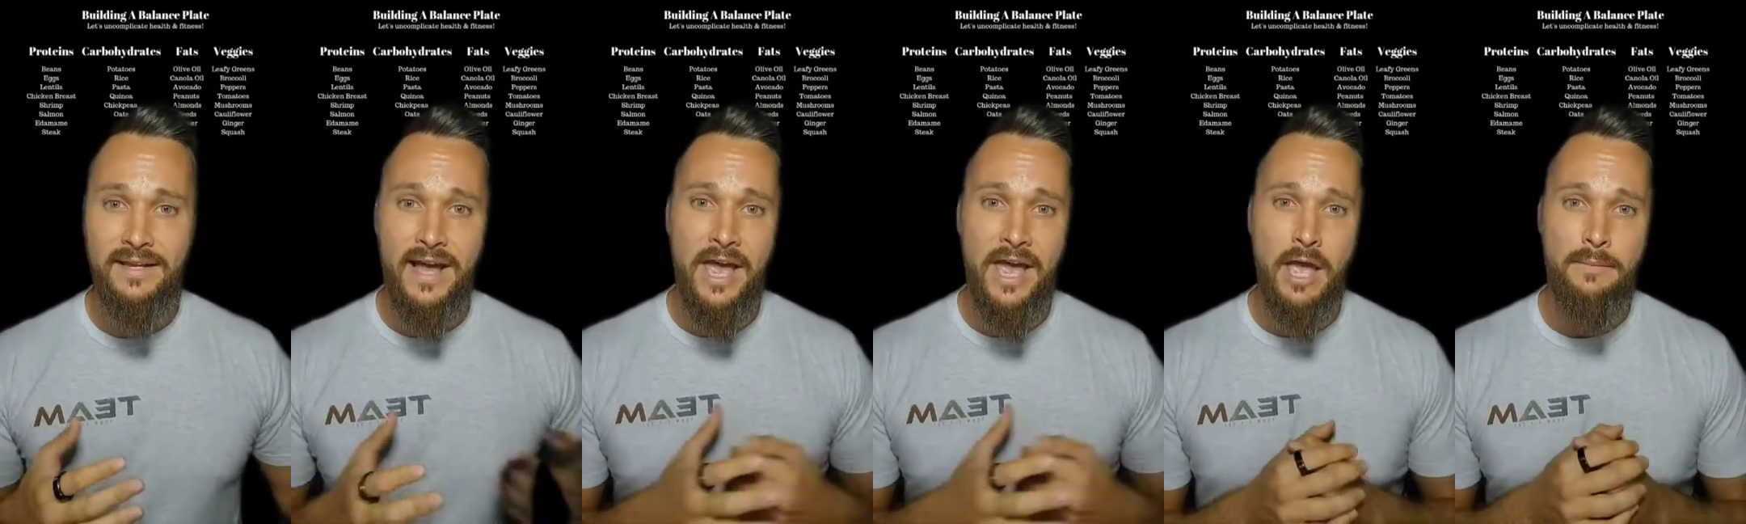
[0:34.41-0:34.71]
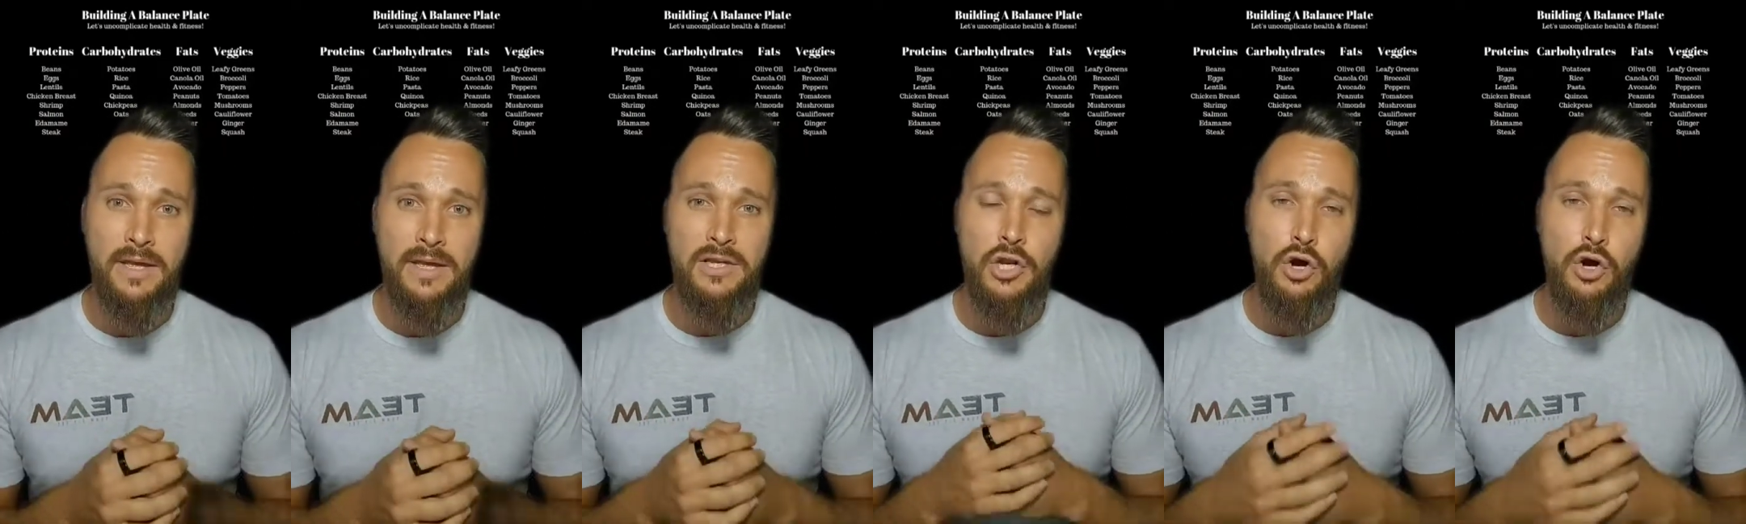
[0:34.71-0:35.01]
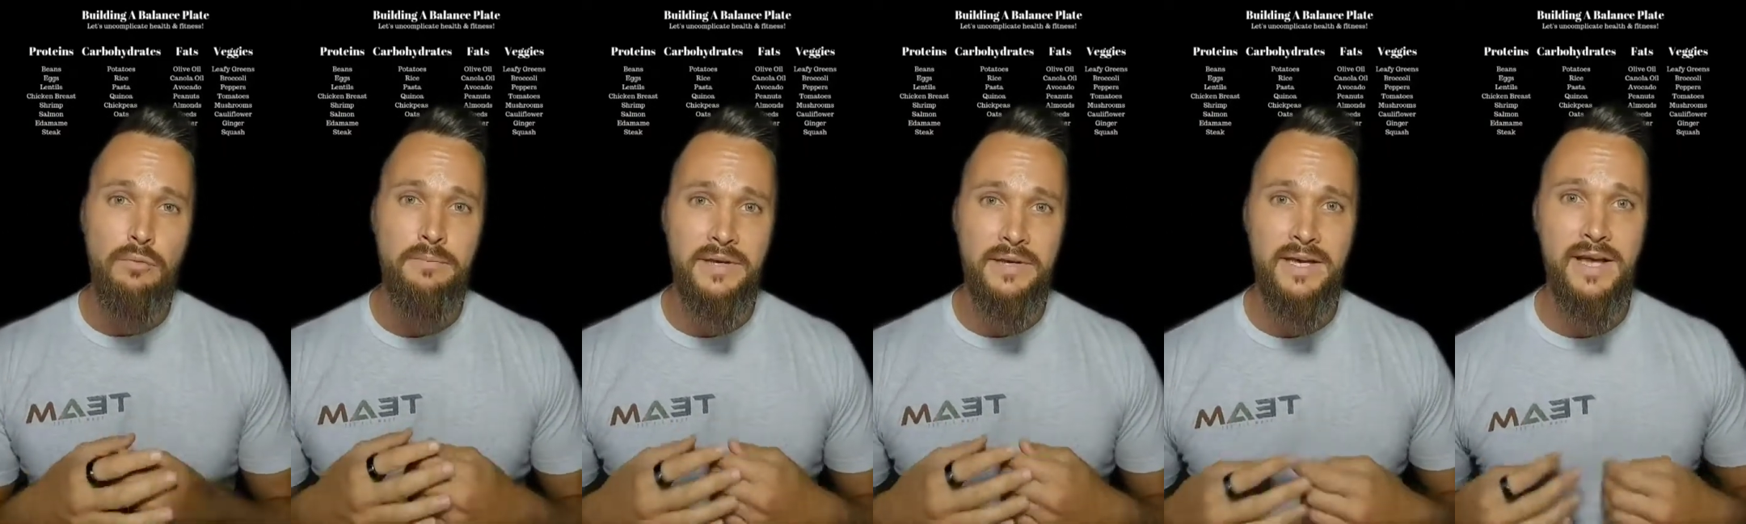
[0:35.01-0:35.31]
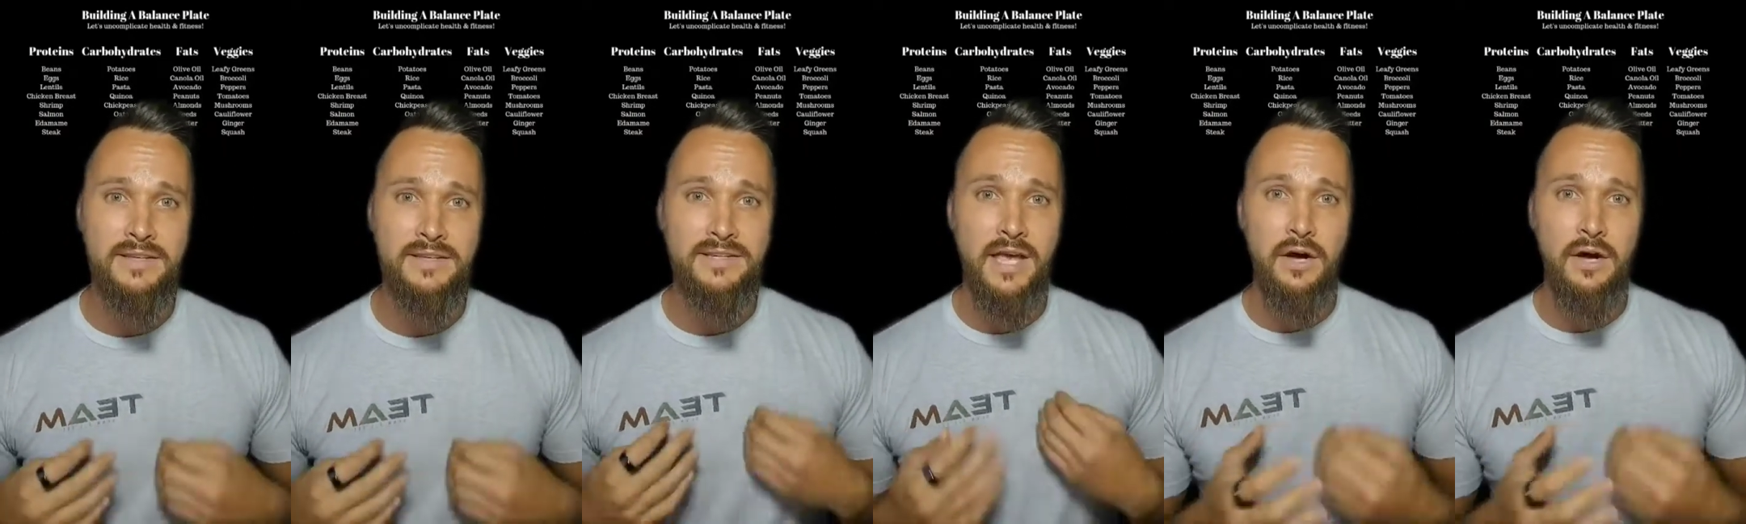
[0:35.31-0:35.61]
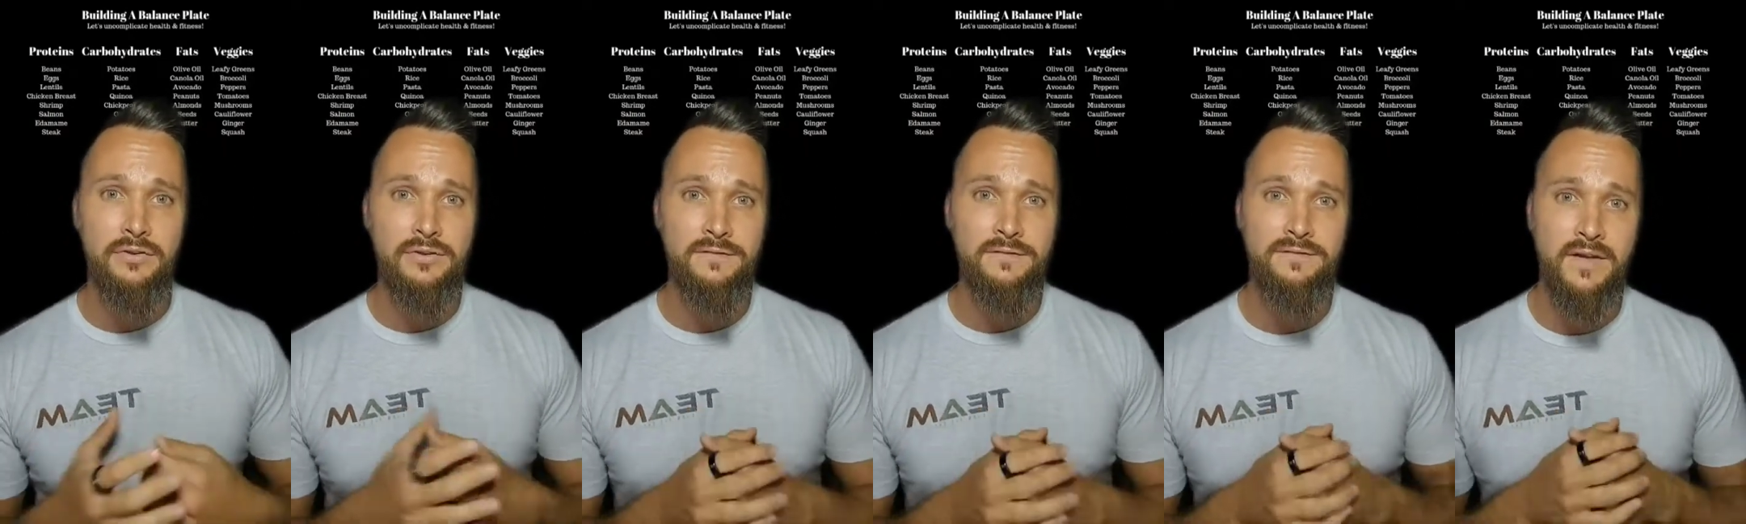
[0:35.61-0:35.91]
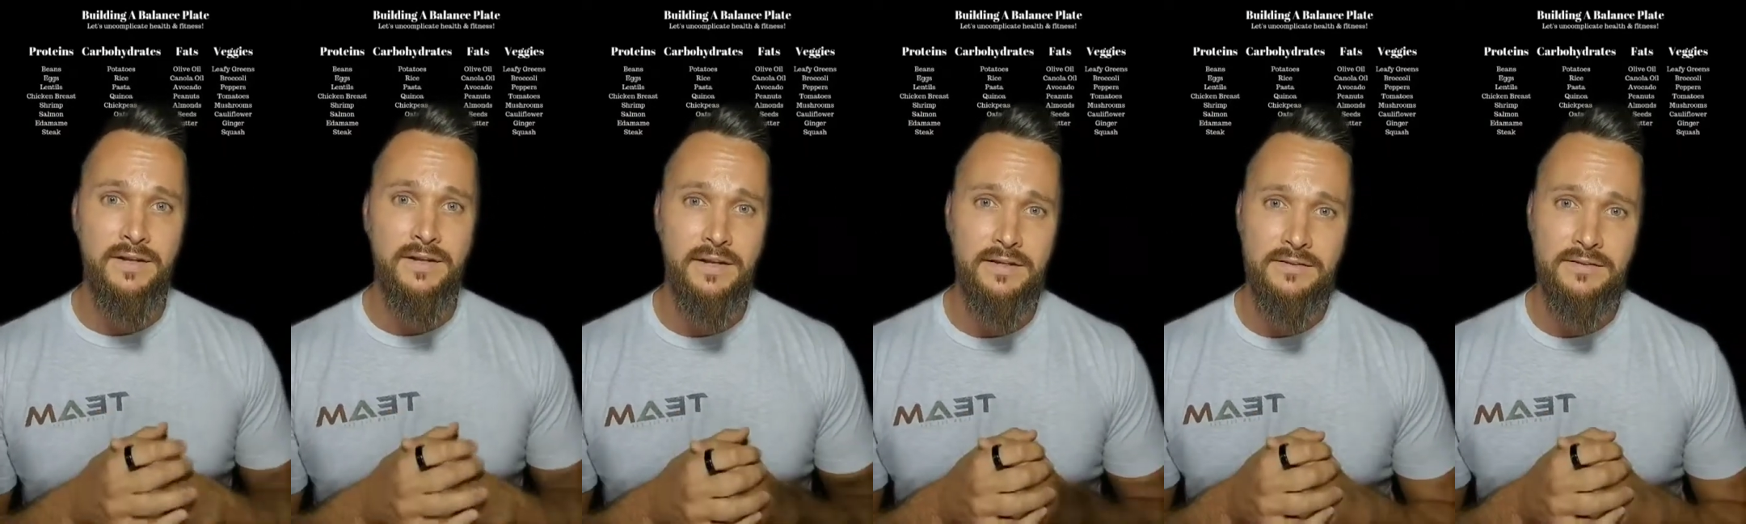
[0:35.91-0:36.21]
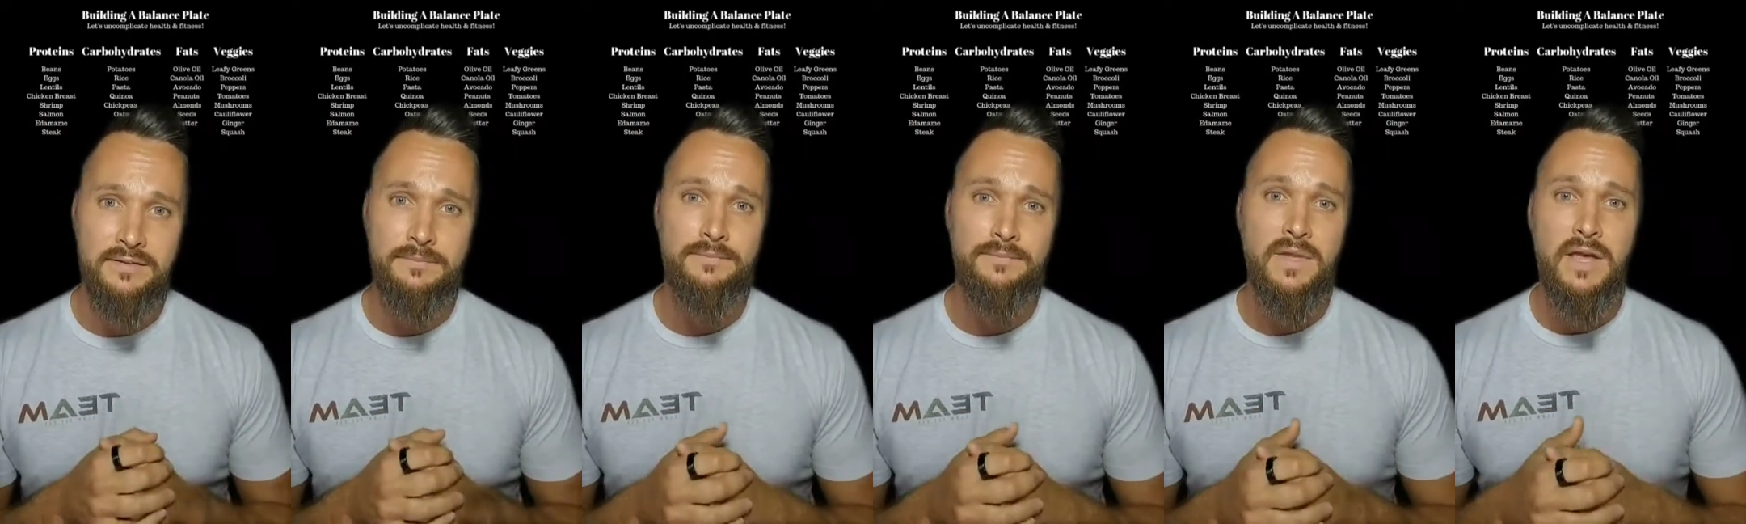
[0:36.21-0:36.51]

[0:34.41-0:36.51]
I am a no BS health and fitness